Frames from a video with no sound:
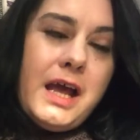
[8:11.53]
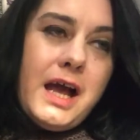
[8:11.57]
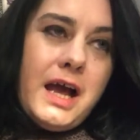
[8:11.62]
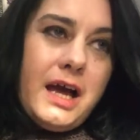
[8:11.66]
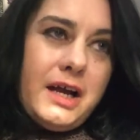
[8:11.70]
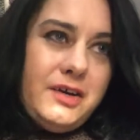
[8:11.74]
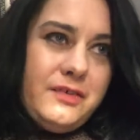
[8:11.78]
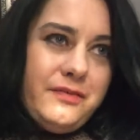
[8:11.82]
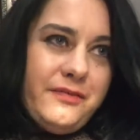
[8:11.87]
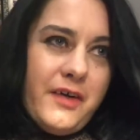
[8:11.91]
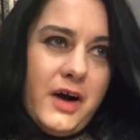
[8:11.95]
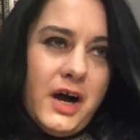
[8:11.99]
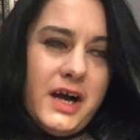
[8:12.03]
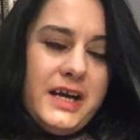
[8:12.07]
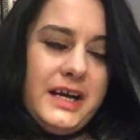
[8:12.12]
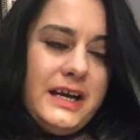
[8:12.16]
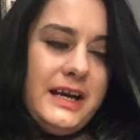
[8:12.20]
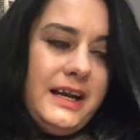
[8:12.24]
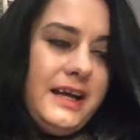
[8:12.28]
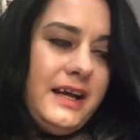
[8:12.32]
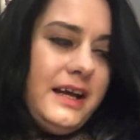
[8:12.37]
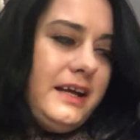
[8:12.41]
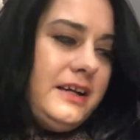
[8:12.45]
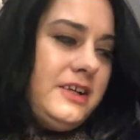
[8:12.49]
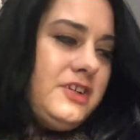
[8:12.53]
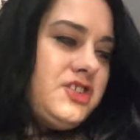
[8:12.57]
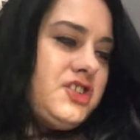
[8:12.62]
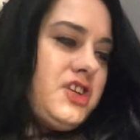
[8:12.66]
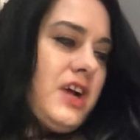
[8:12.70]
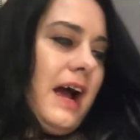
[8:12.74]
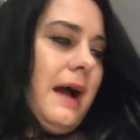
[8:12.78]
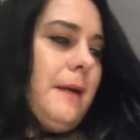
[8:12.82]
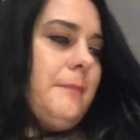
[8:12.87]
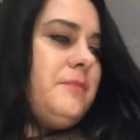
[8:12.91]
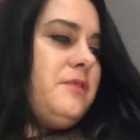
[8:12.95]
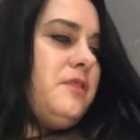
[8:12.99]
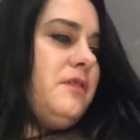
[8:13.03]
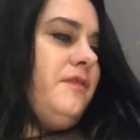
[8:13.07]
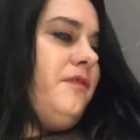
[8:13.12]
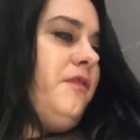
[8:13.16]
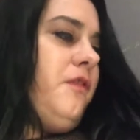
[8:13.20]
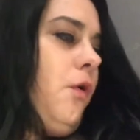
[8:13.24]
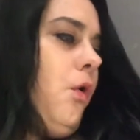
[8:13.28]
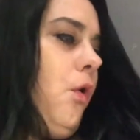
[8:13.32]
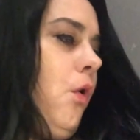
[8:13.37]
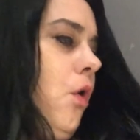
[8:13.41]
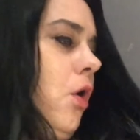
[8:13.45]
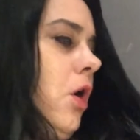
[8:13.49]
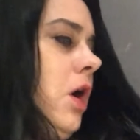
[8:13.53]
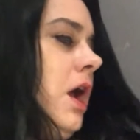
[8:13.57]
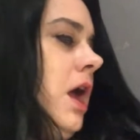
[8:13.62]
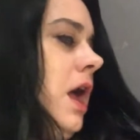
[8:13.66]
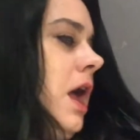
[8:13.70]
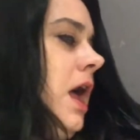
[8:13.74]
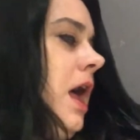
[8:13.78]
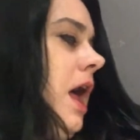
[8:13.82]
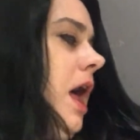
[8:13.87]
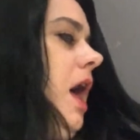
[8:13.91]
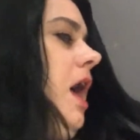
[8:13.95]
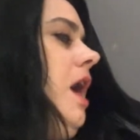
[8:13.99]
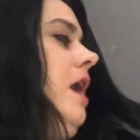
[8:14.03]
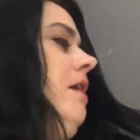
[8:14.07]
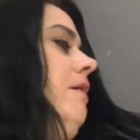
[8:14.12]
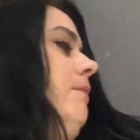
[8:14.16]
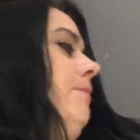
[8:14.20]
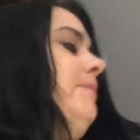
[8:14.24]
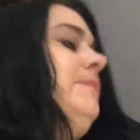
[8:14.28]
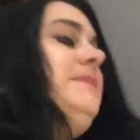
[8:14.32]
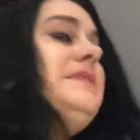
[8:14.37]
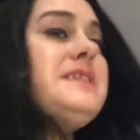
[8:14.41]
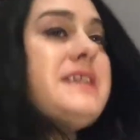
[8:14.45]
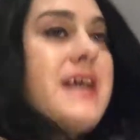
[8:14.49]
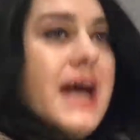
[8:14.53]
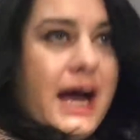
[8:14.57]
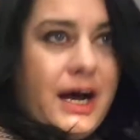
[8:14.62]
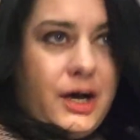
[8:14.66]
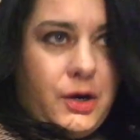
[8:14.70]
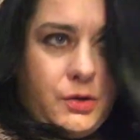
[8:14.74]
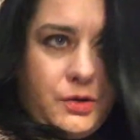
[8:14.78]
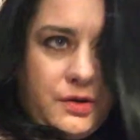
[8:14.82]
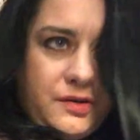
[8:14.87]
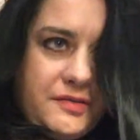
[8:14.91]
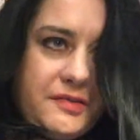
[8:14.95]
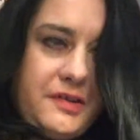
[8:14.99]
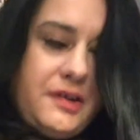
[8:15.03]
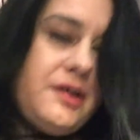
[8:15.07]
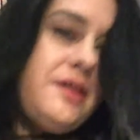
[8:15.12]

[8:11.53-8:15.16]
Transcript: And finally, chapter 4 tells